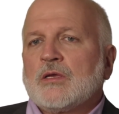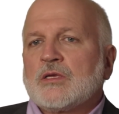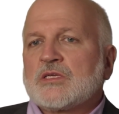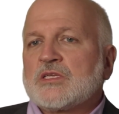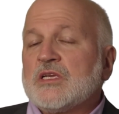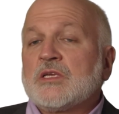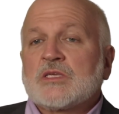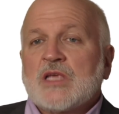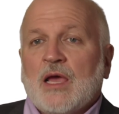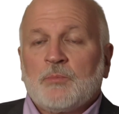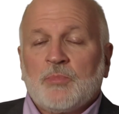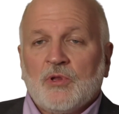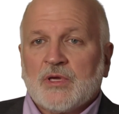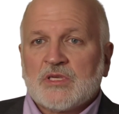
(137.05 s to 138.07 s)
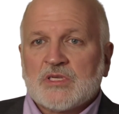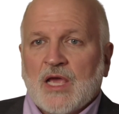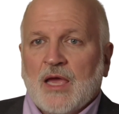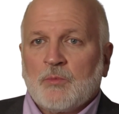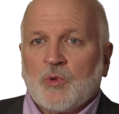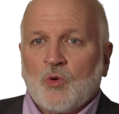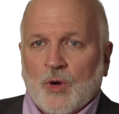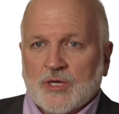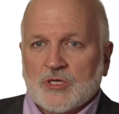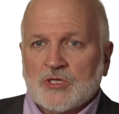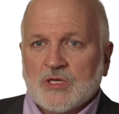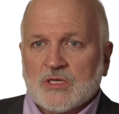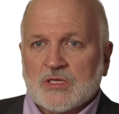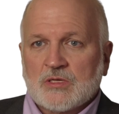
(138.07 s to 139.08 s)
see sample exam
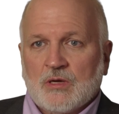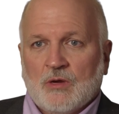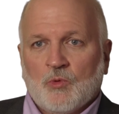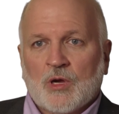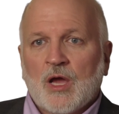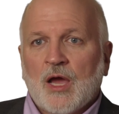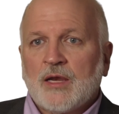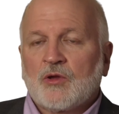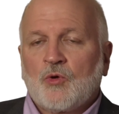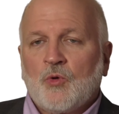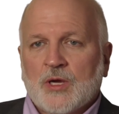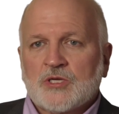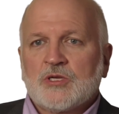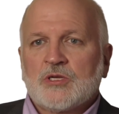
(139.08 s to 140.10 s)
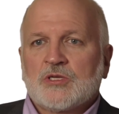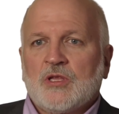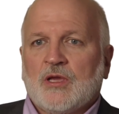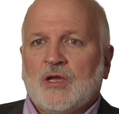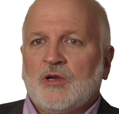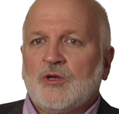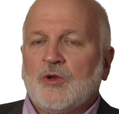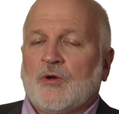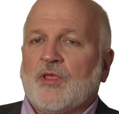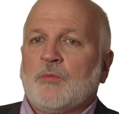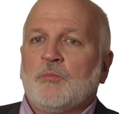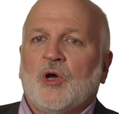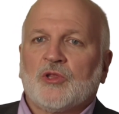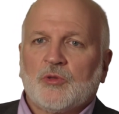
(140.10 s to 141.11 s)
questions. What kind of questions are they going to do? Are they
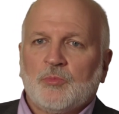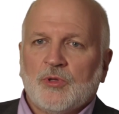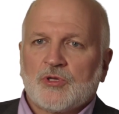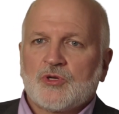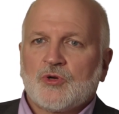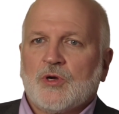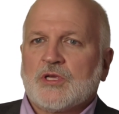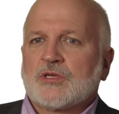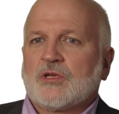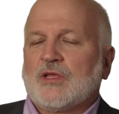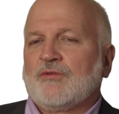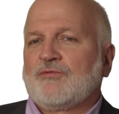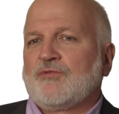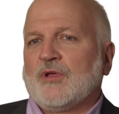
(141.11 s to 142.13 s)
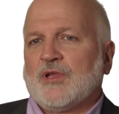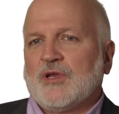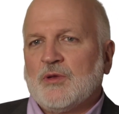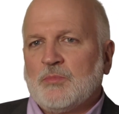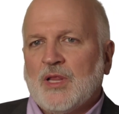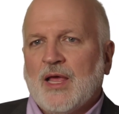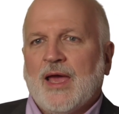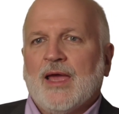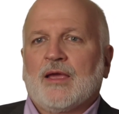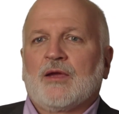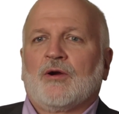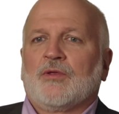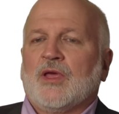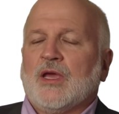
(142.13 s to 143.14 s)
multiple choice? Are they fill in the
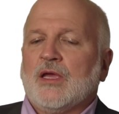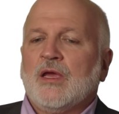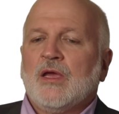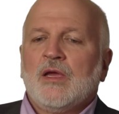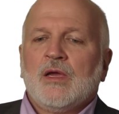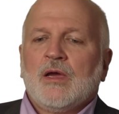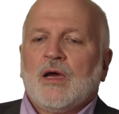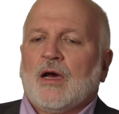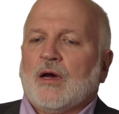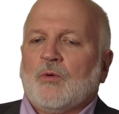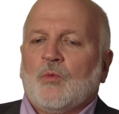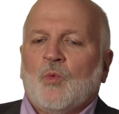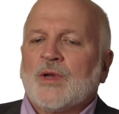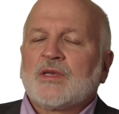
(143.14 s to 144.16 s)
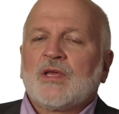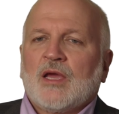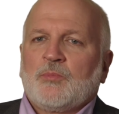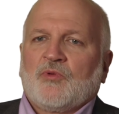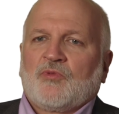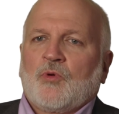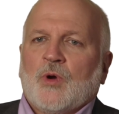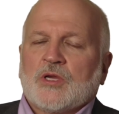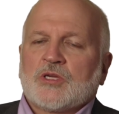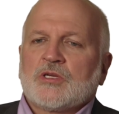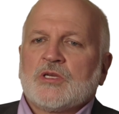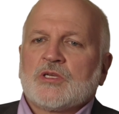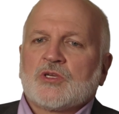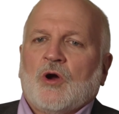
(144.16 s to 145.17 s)
blank? Are they, what type of
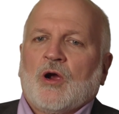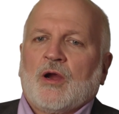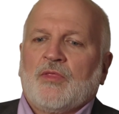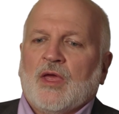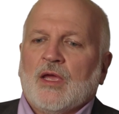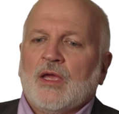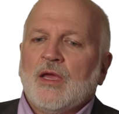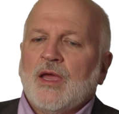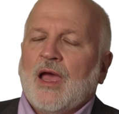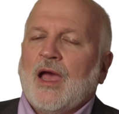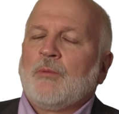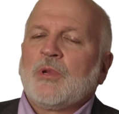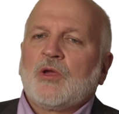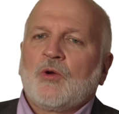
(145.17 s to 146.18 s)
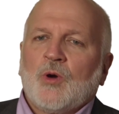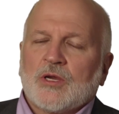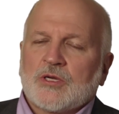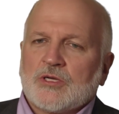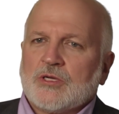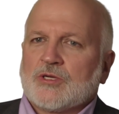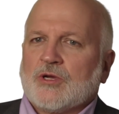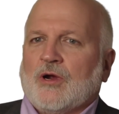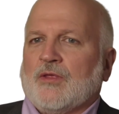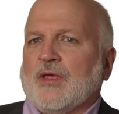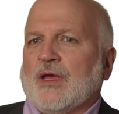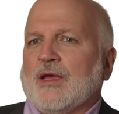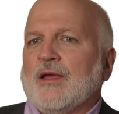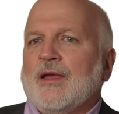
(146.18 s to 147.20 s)
questions are they? How many questions are
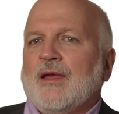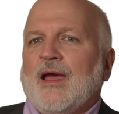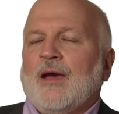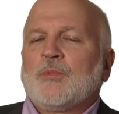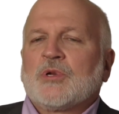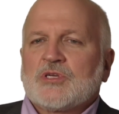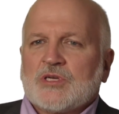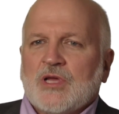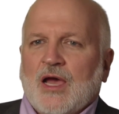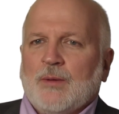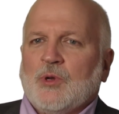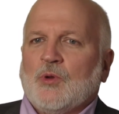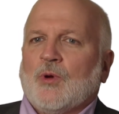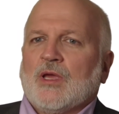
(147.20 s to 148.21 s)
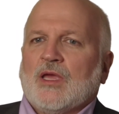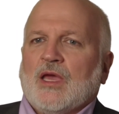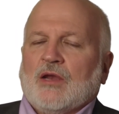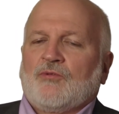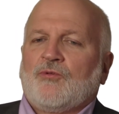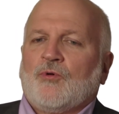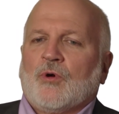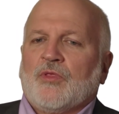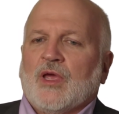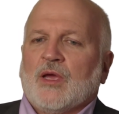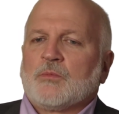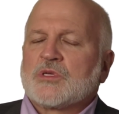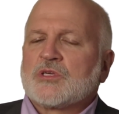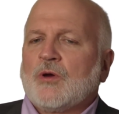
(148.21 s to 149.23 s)
they? How much time do I get for
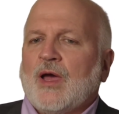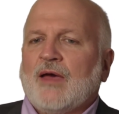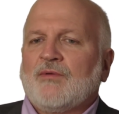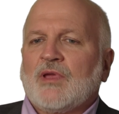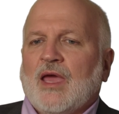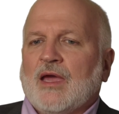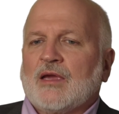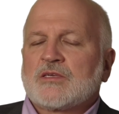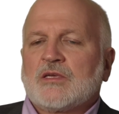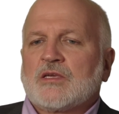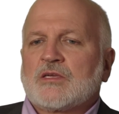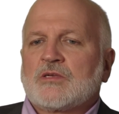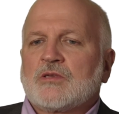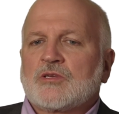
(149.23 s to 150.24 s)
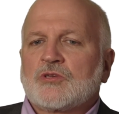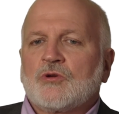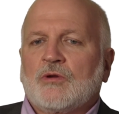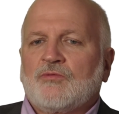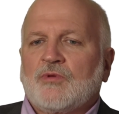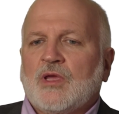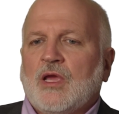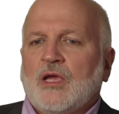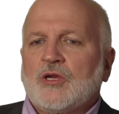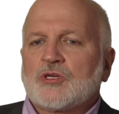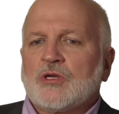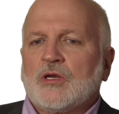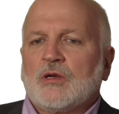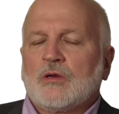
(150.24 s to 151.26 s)
them? So having access to
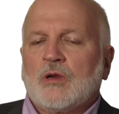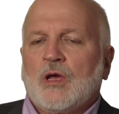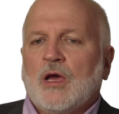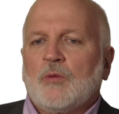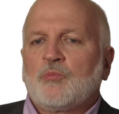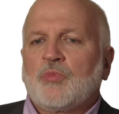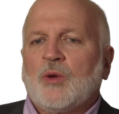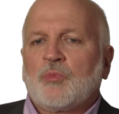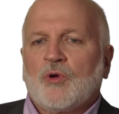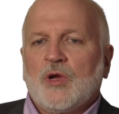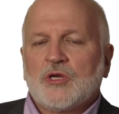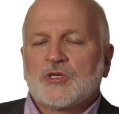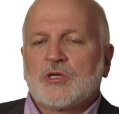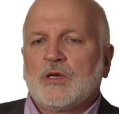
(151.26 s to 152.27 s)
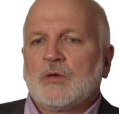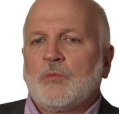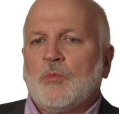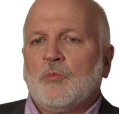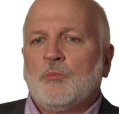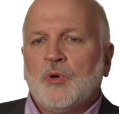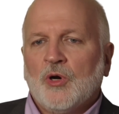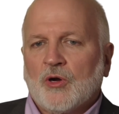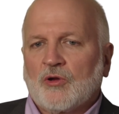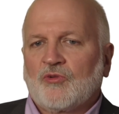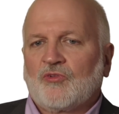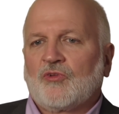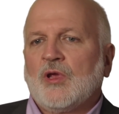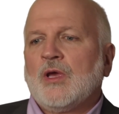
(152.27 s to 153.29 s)
certification preparation
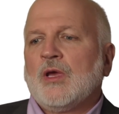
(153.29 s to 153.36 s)
books.